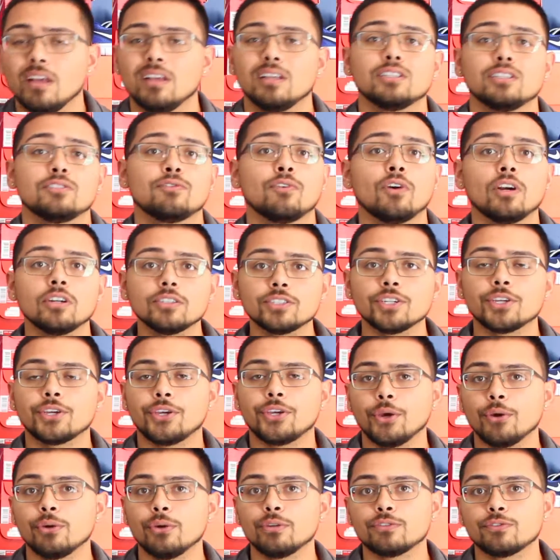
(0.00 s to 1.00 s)
As far as it
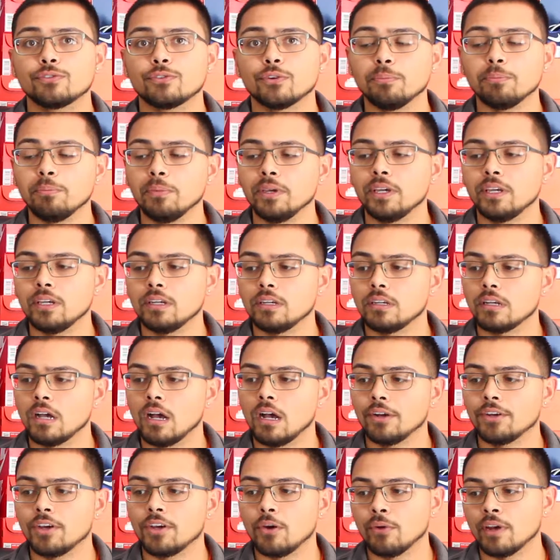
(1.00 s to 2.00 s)
goes for me
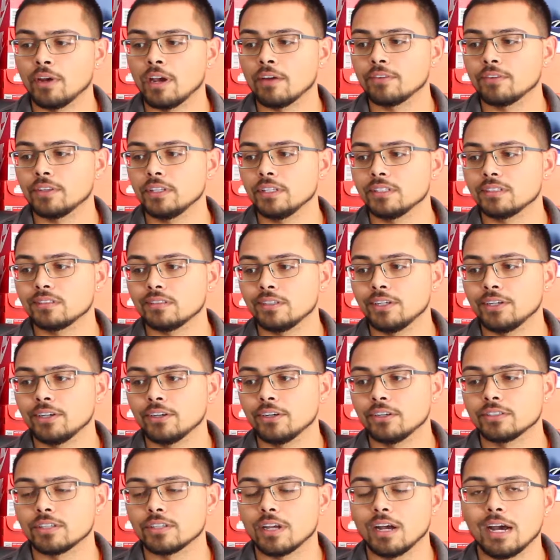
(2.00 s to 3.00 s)
going after these
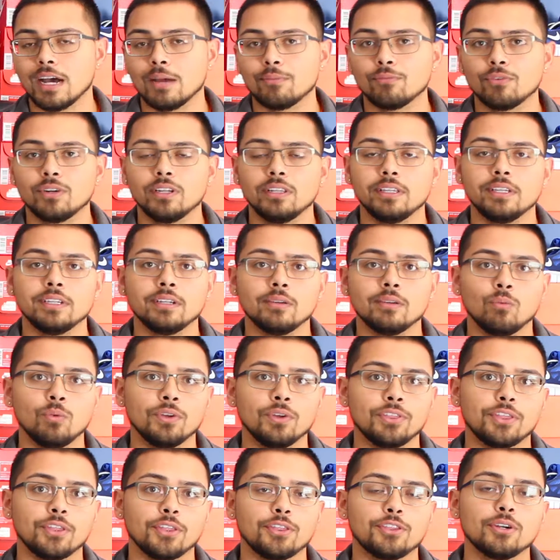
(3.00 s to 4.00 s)
sneakers, I'm really,
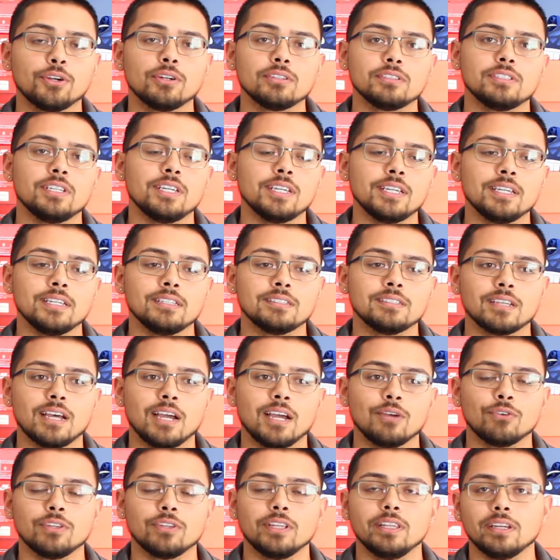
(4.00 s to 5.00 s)
with the 13s,
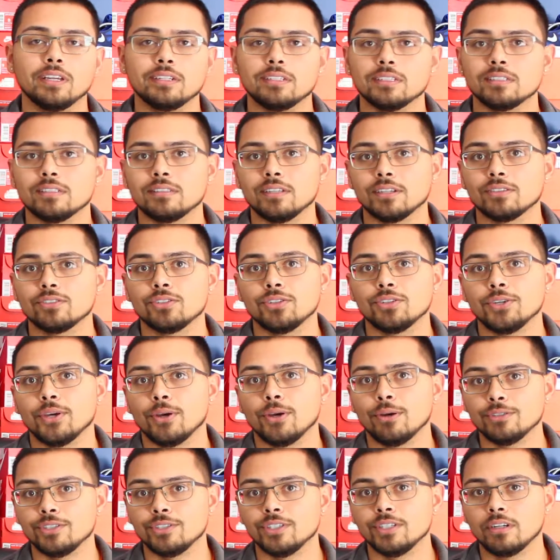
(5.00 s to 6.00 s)
I really like to stick to the
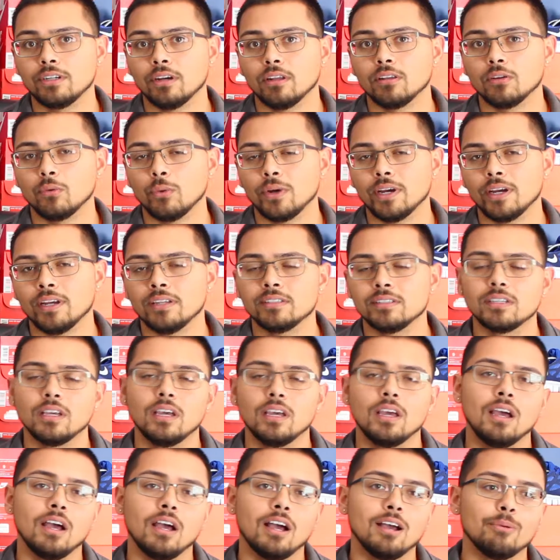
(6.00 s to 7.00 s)
OG colorways.
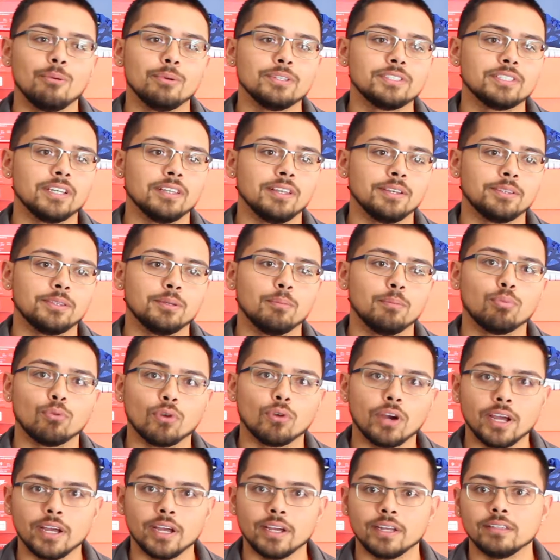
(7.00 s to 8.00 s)
I would say like the
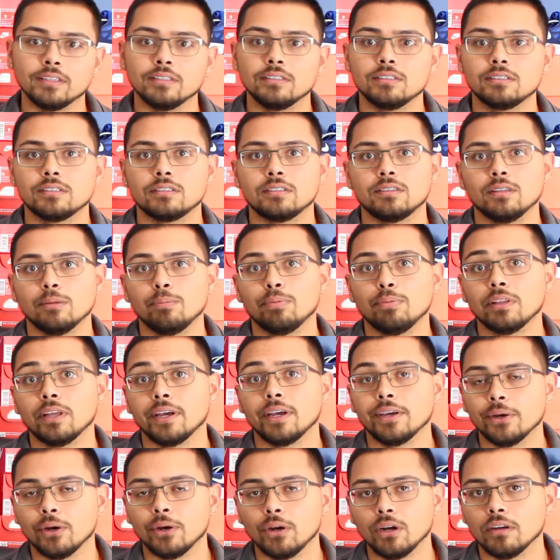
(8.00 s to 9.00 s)
Breads, the
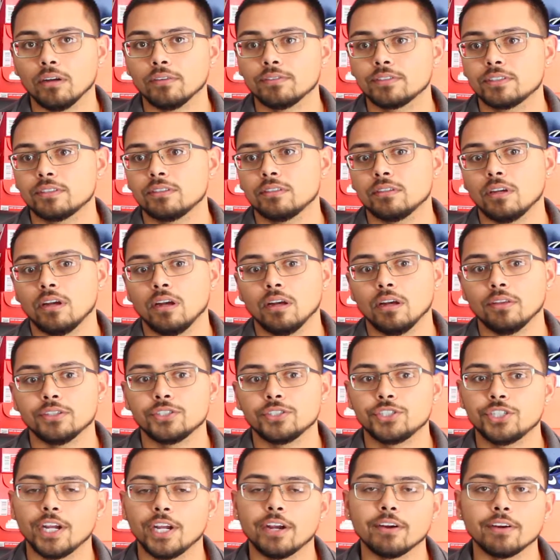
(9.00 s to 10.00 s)
Playoffs, the
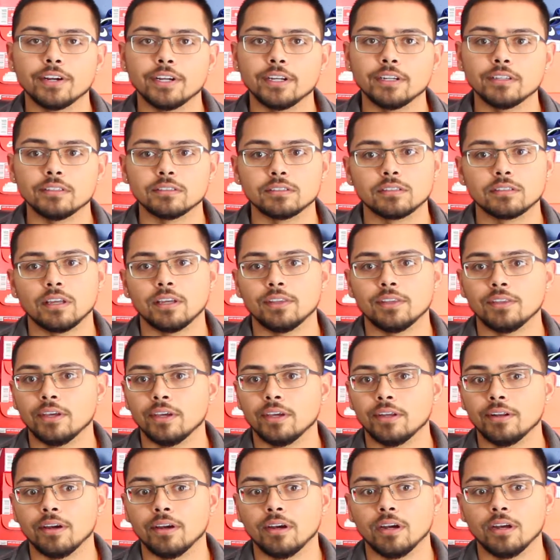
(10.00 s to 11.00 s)
Cherries, and
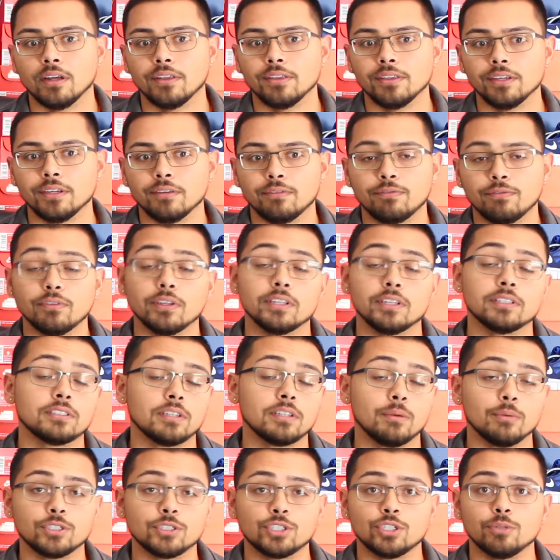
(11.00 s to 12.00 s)
then the Flints
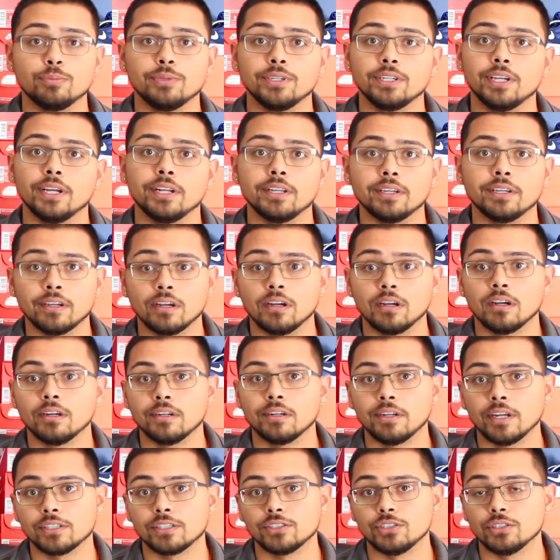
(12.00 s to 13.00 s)
that we should be getting
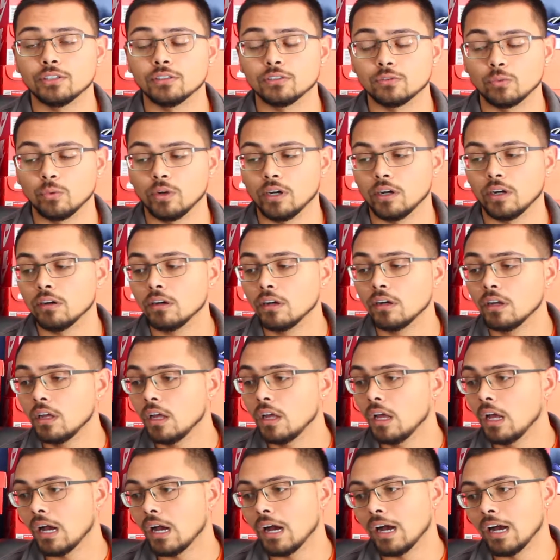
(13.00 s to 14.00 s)
next year as well.
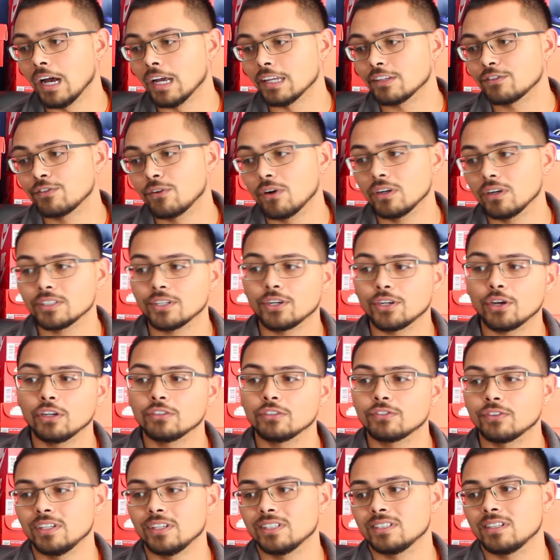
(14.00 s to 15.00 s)
As far as it
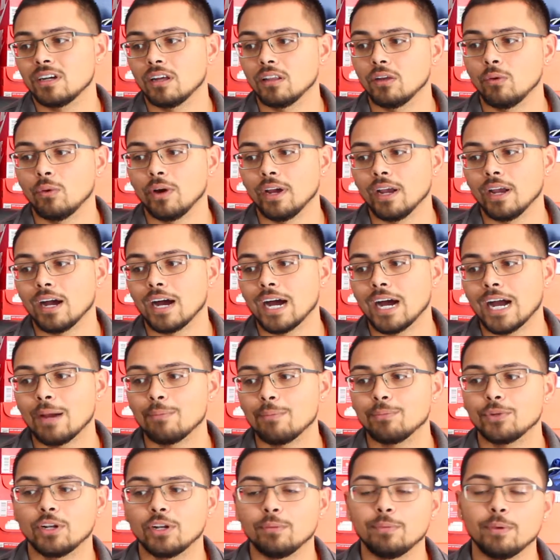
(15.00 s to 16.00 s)
goes for this colorway,
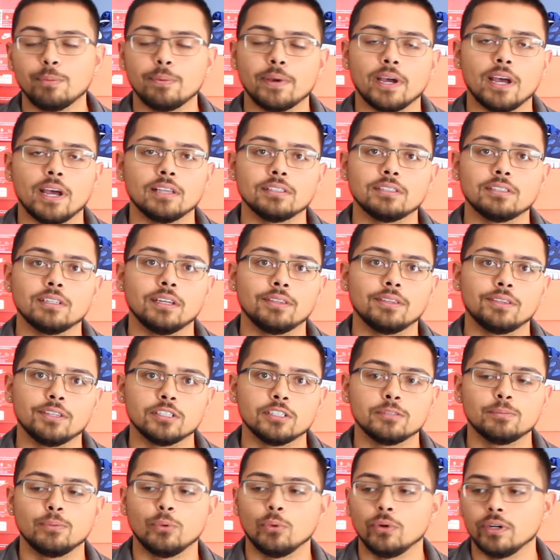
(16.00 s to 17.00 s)
I'm going to be passing at
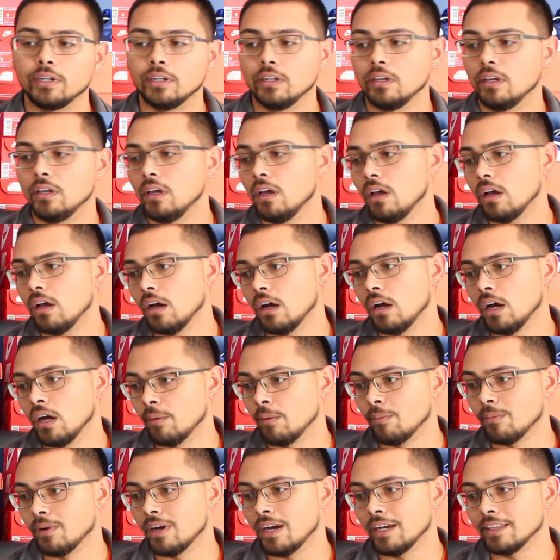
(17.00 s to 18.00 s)
this point.
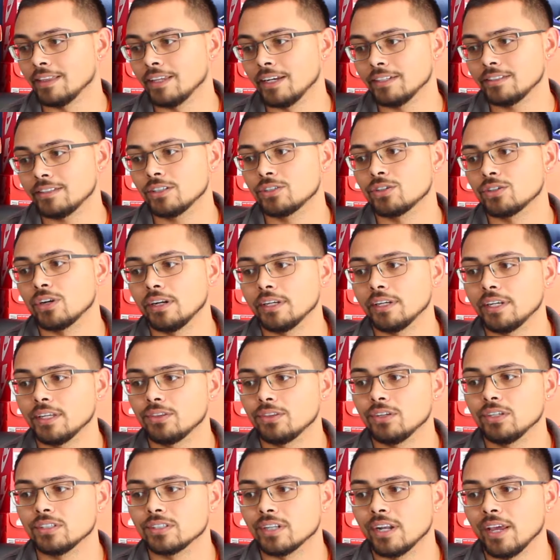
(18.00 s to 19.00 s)
I'd like to try to get
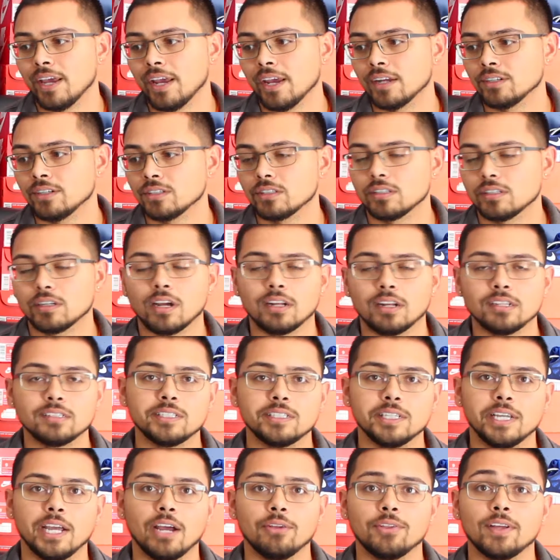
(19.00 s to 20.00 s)
these in hand just to kind of
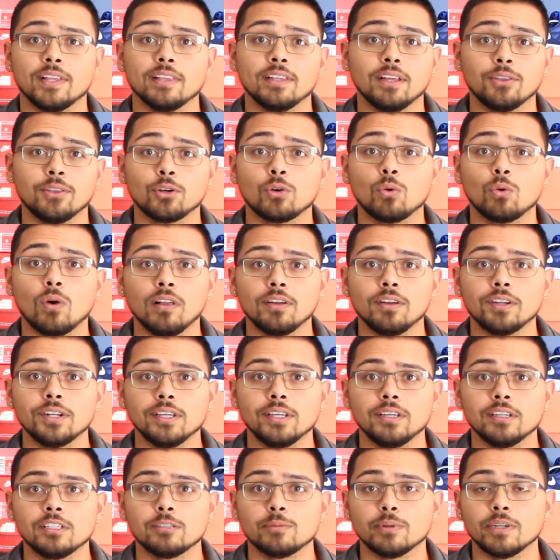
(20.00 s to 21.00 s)
see how that leather
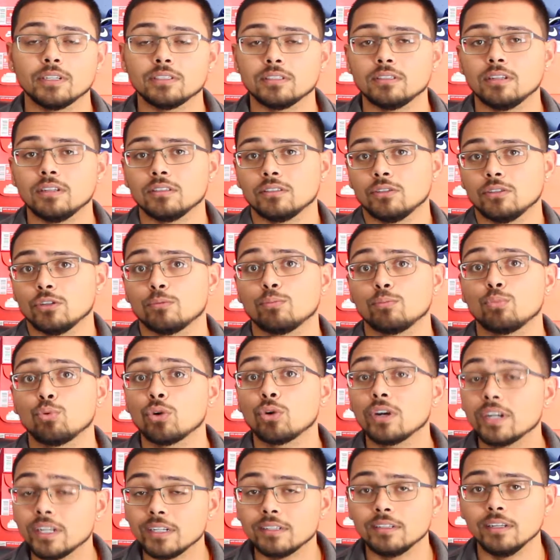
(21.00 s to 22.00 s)
quality is, because it does look
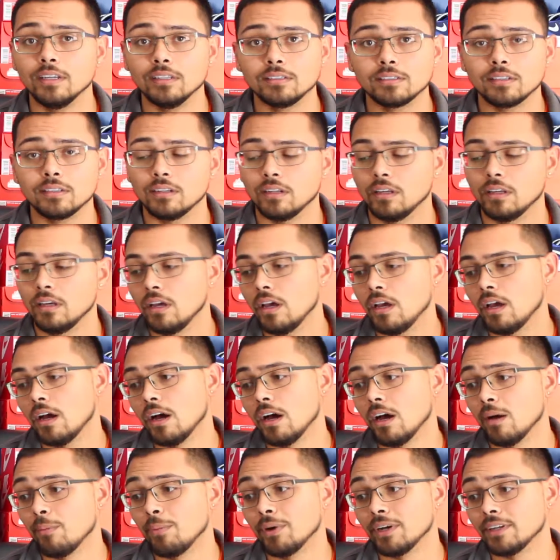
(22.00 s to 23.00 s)
pretty decent.
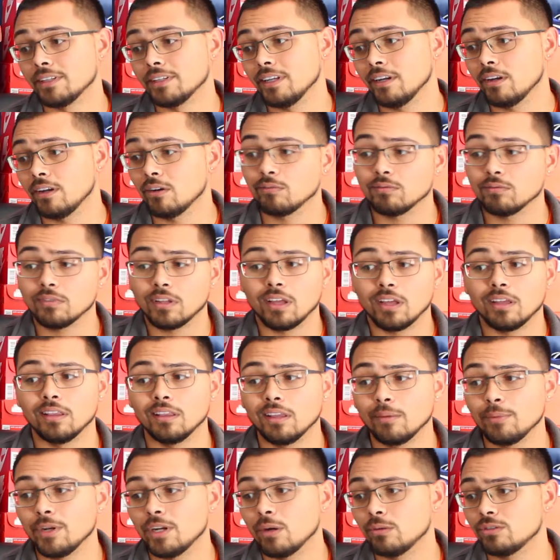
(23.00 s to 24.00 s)
But and
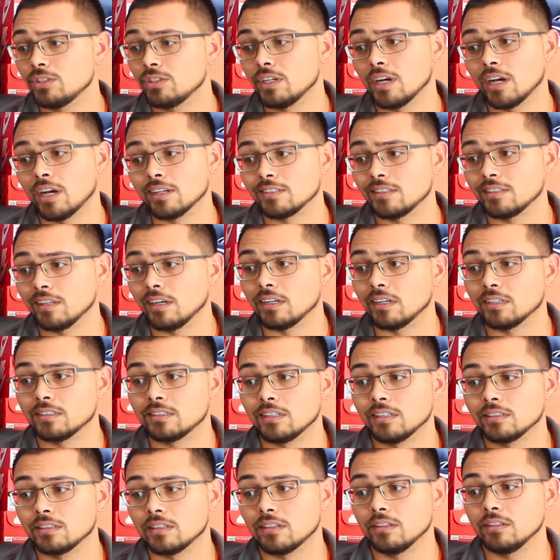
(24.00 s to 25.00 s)
let me know what you guys think. Is
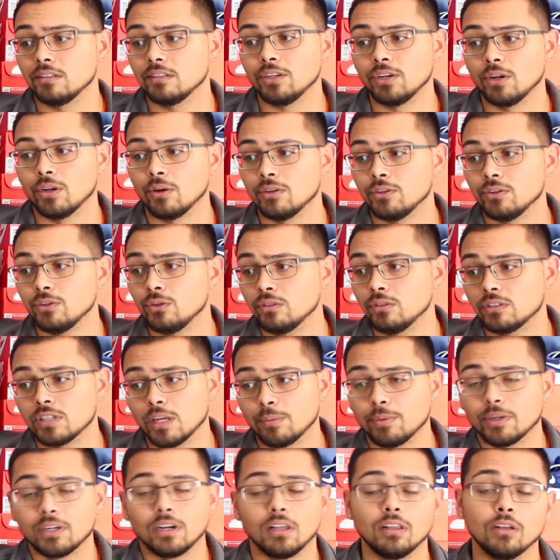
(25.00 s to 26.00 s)
this a new
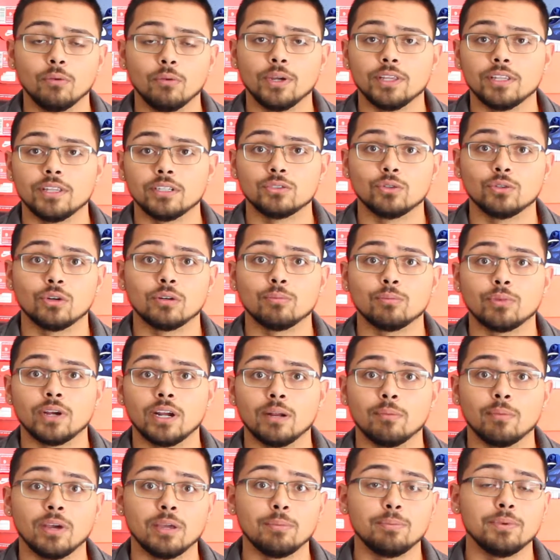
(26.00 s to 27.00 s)
type of colorway that Jordan
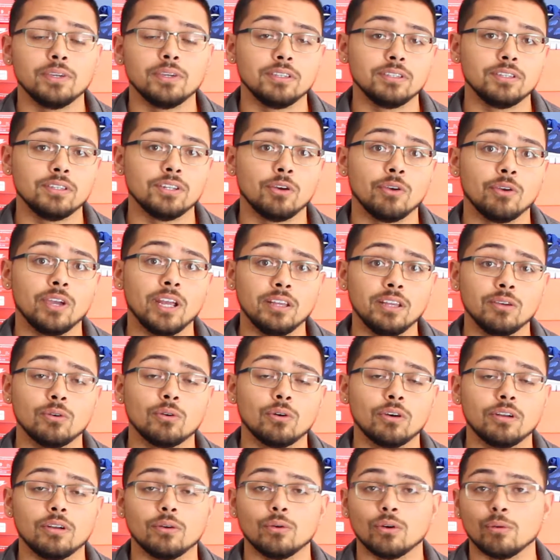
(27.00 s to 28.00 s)
Brand might be hitting
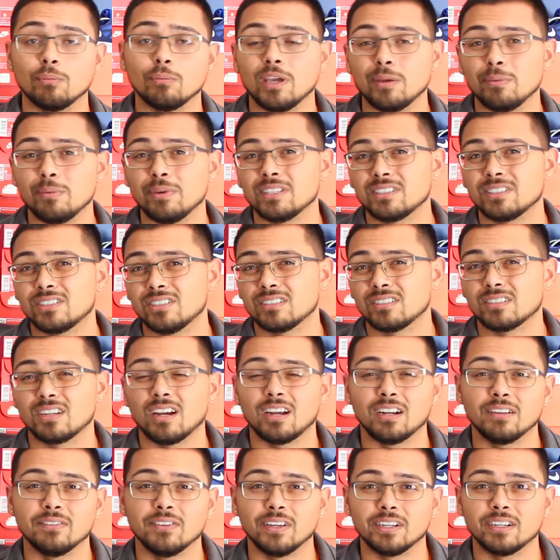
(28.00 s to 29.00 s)
on, or maybe it's just
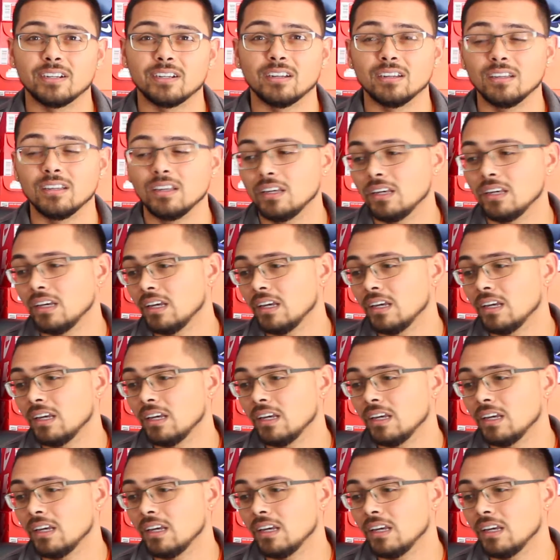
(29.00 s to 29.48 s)
kind of like a